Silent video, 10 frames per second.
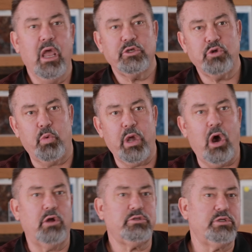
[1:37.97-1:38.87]
So we
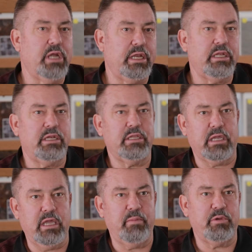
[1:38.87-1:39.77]
alternated the
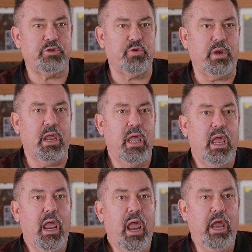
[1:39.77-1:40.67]
chemistry.
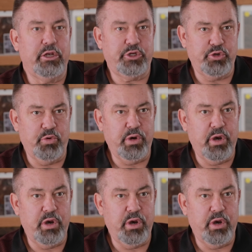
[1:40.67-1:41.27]
And sure